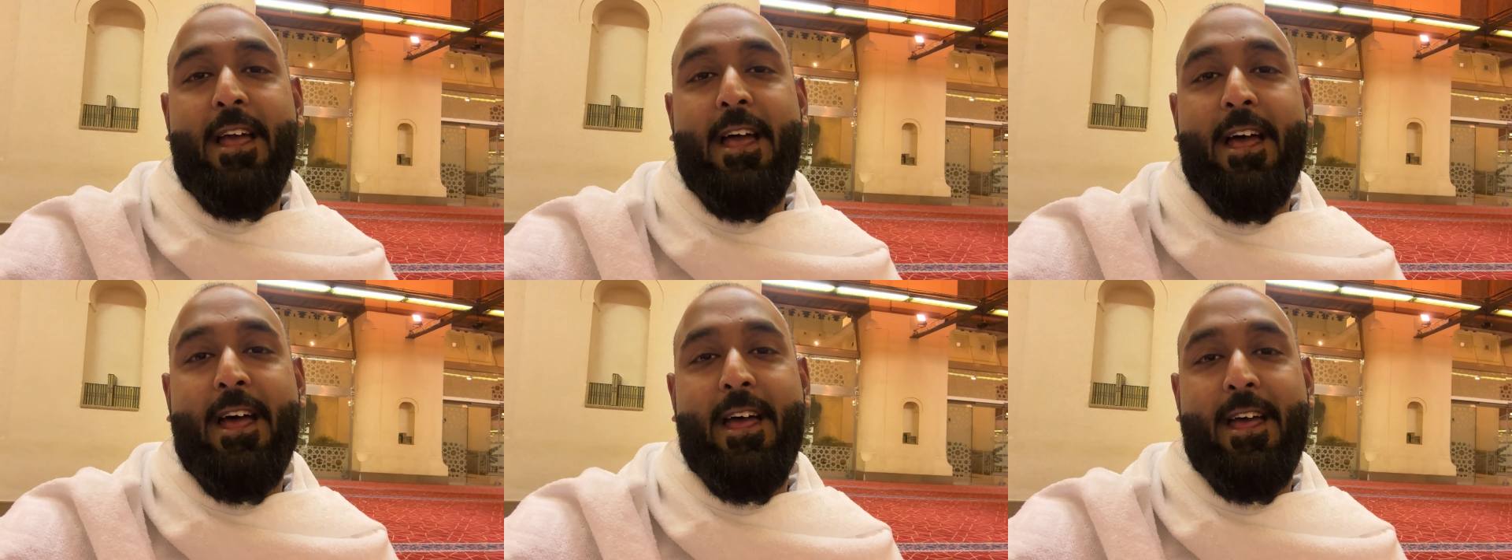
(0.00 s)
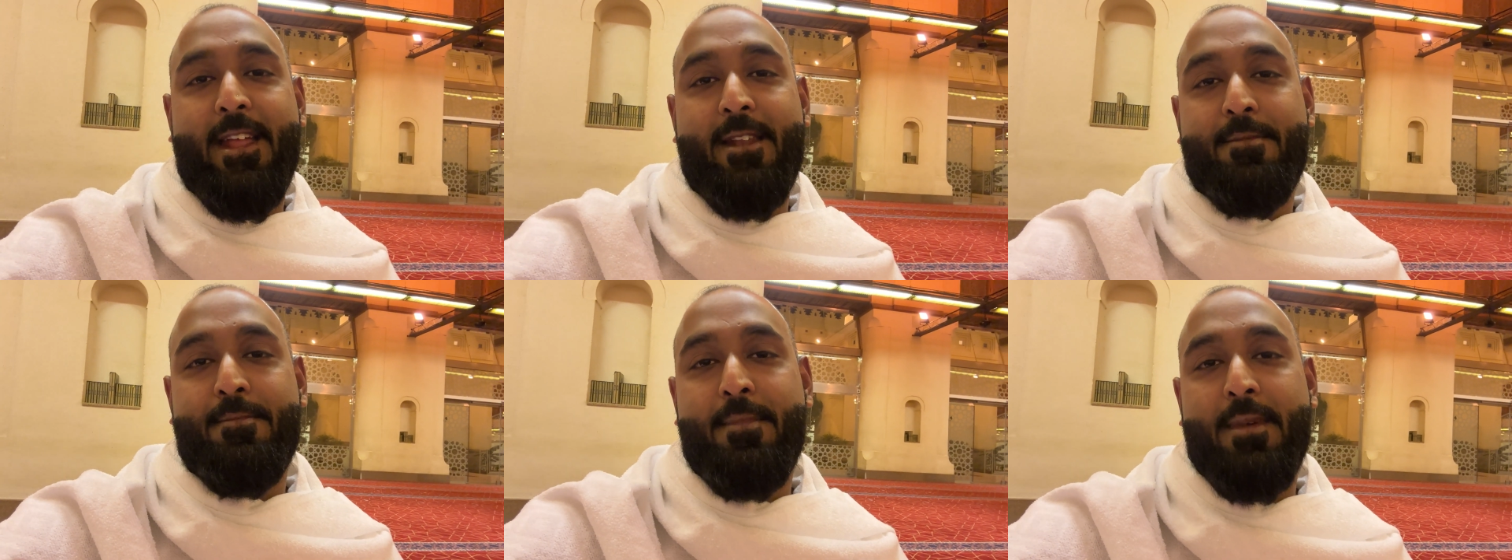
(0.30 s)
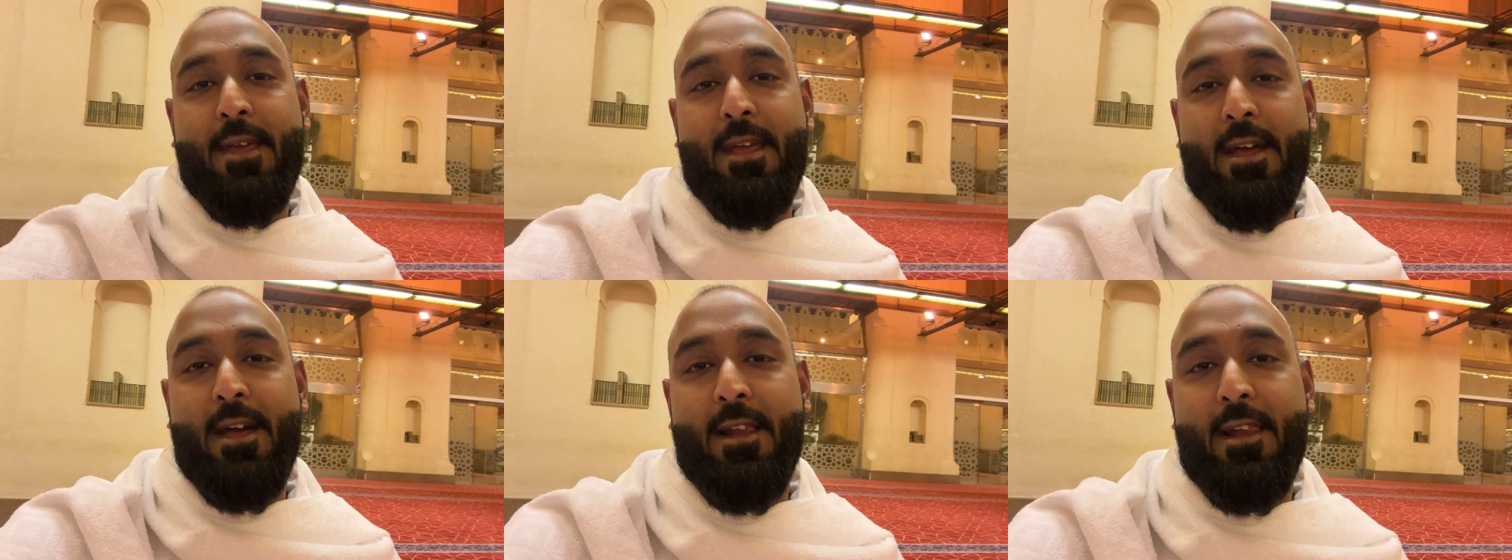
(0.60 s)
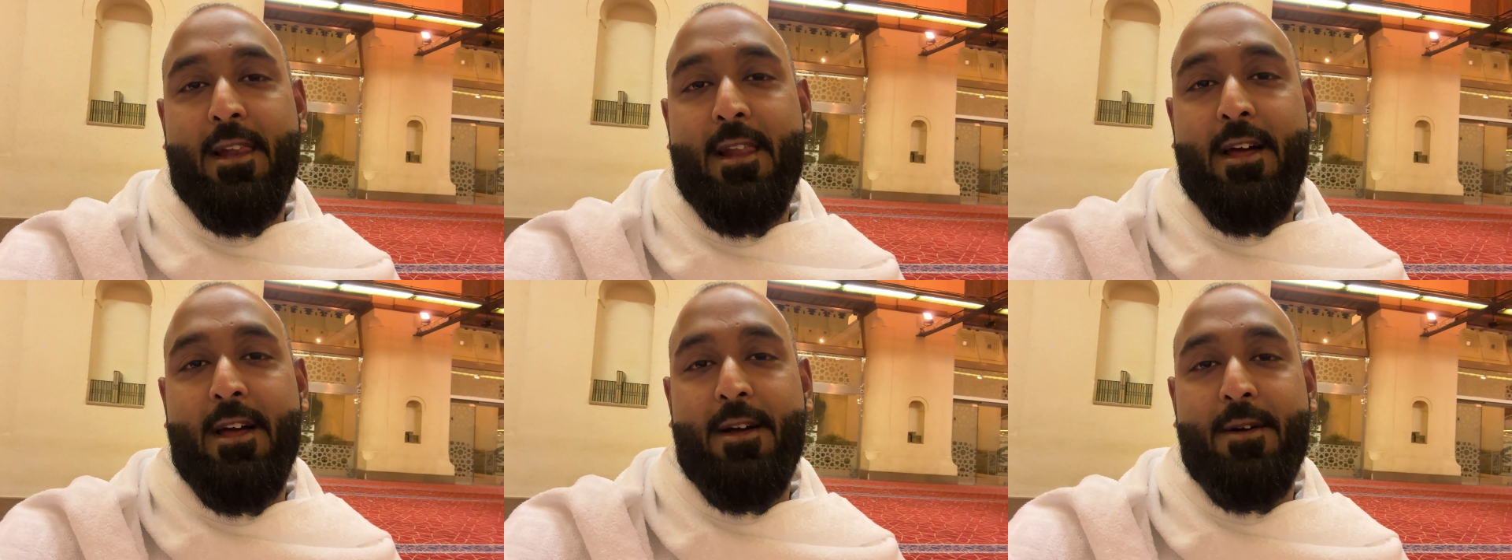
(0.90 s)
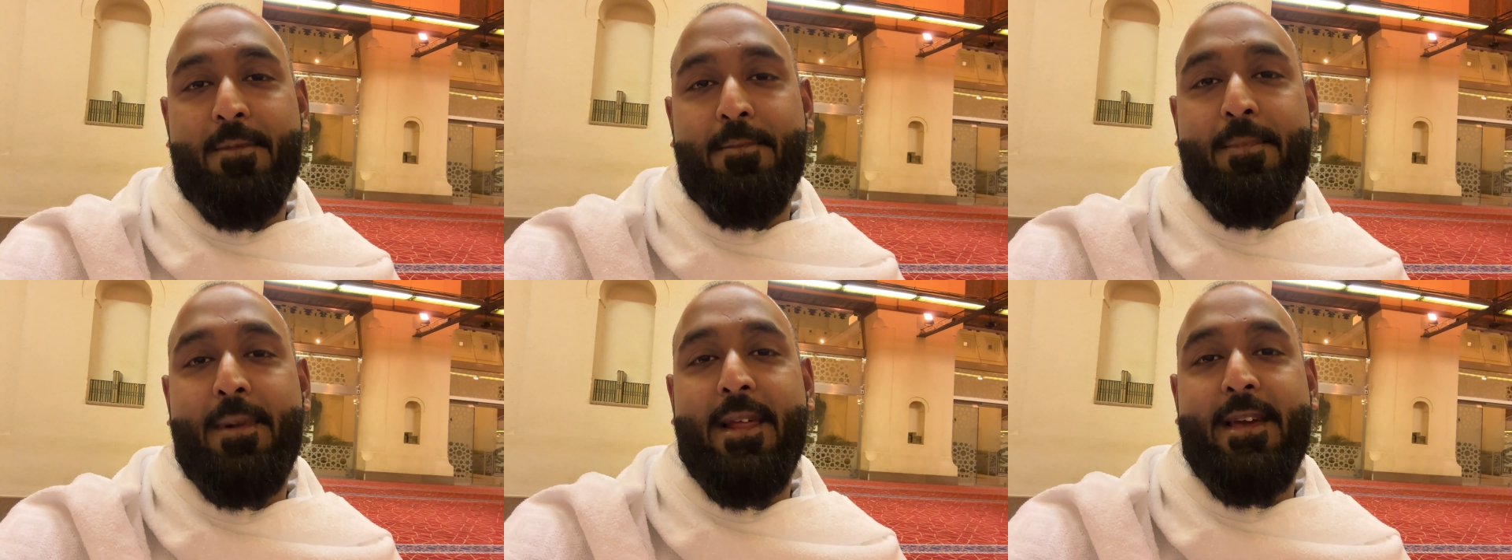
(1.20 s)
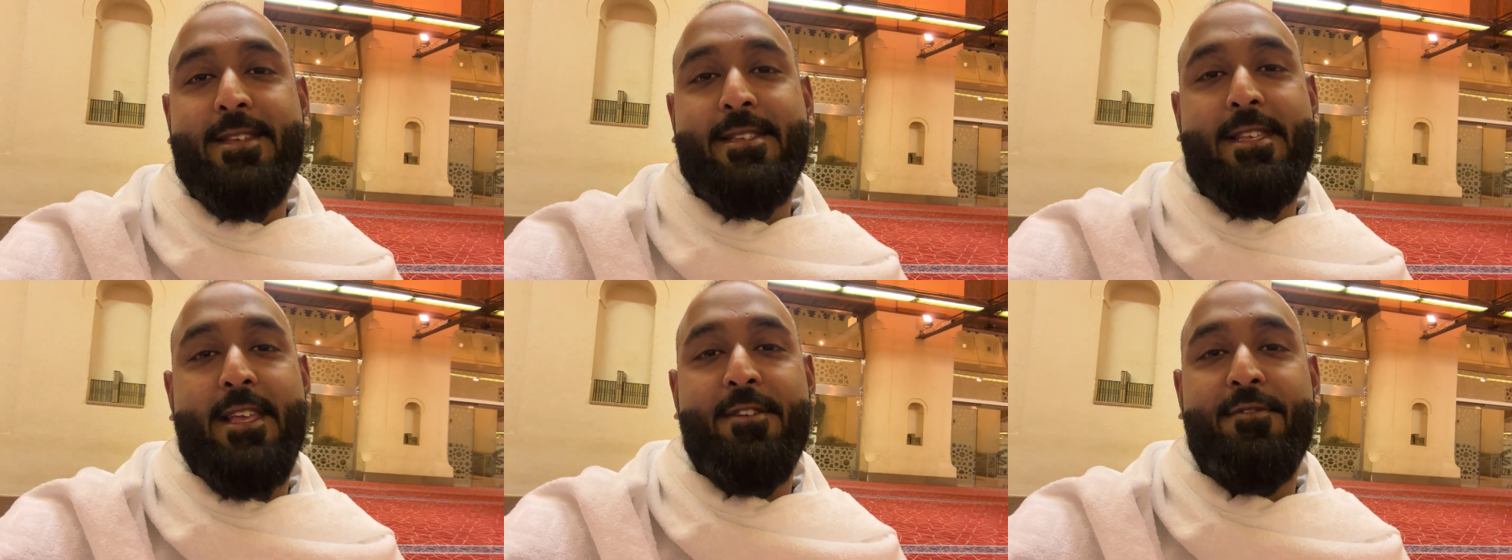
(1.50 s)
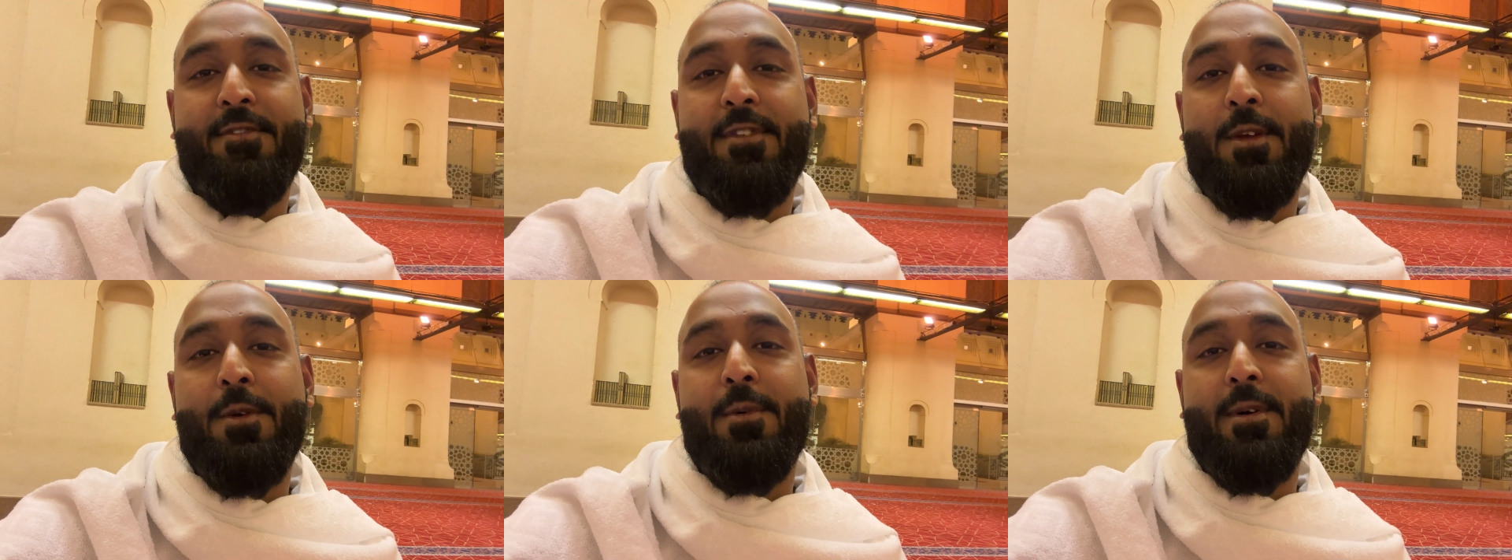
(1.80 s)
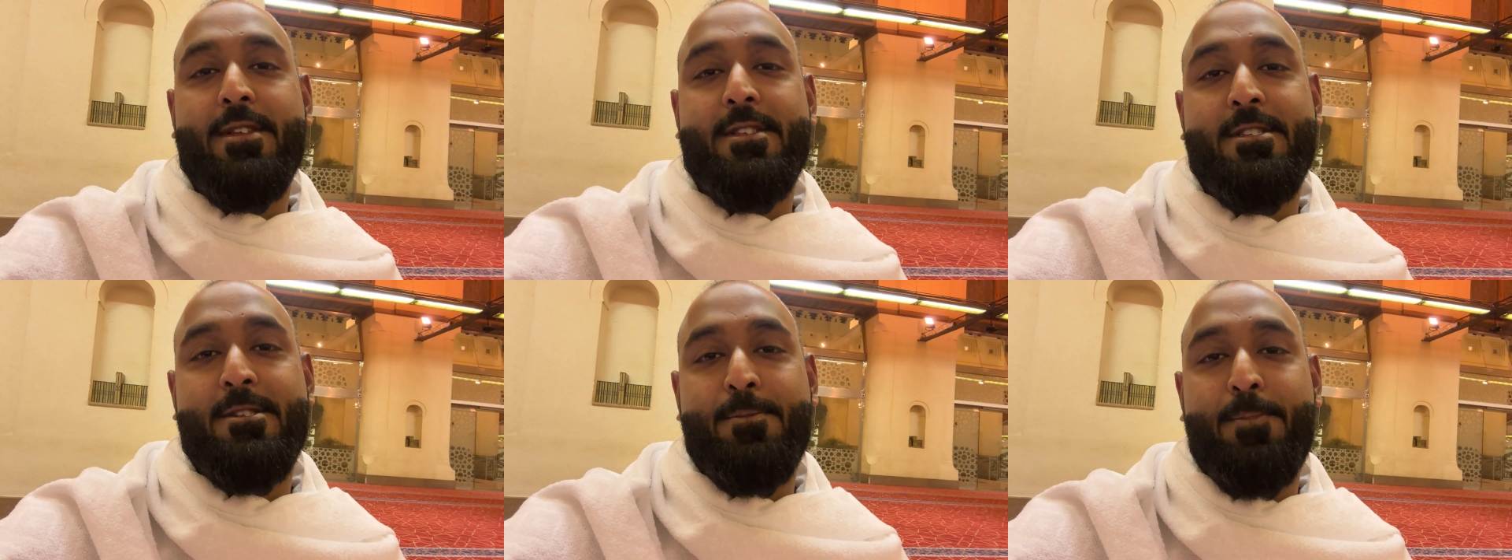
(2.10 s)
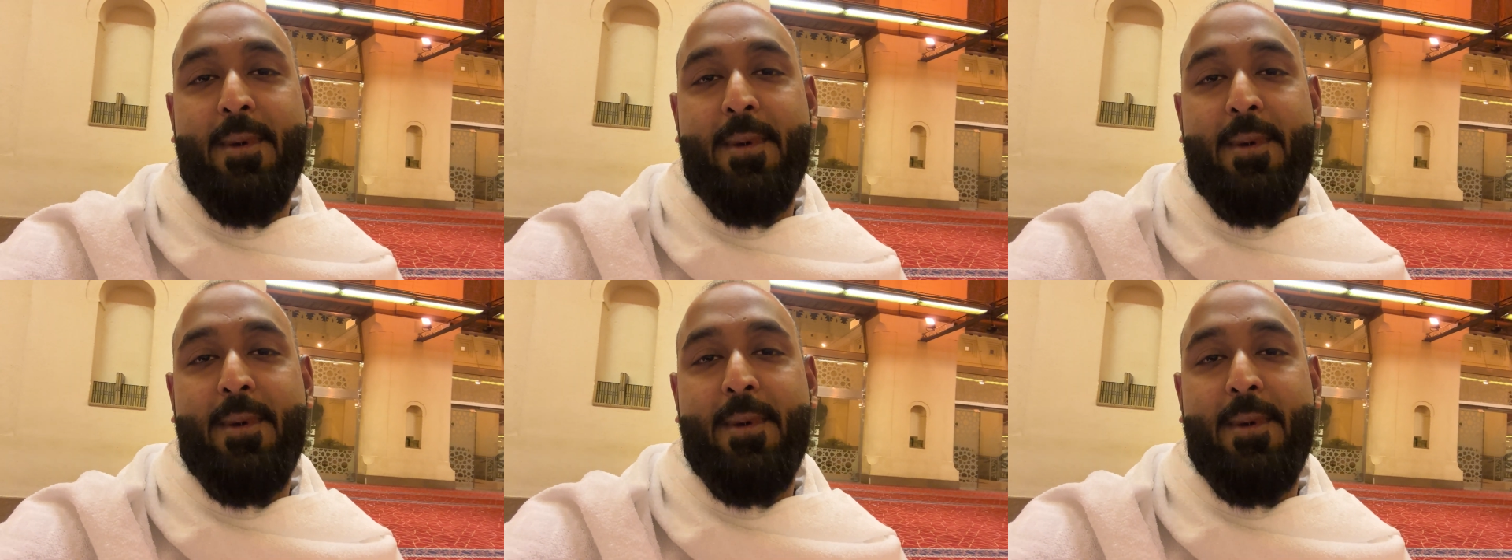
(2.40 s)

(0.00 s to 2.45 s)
and may Allah bless everyone's